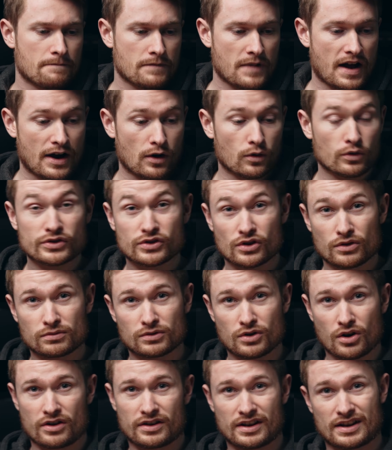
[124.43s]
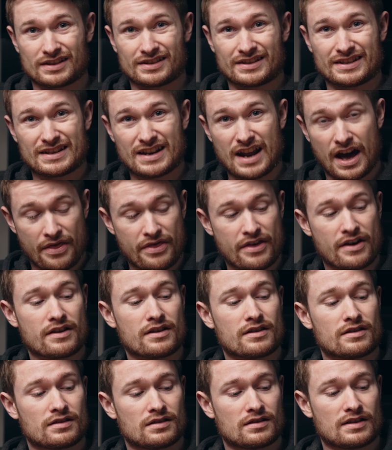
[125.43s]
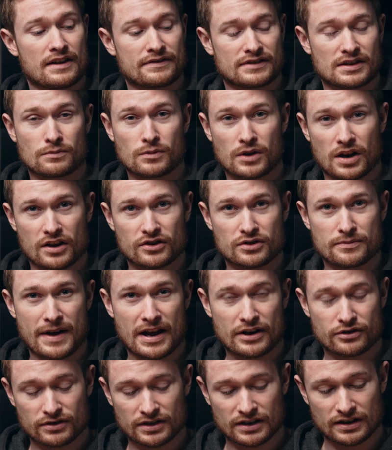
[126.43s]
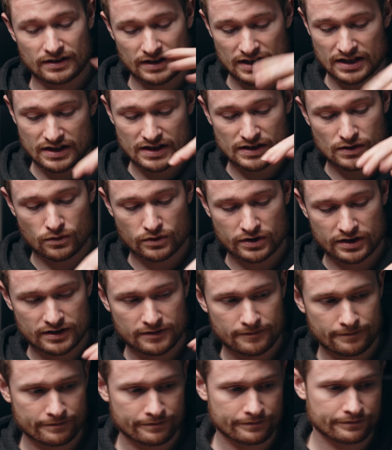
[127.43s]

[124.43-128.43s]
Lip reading: I also got another FZ100 battery in this order.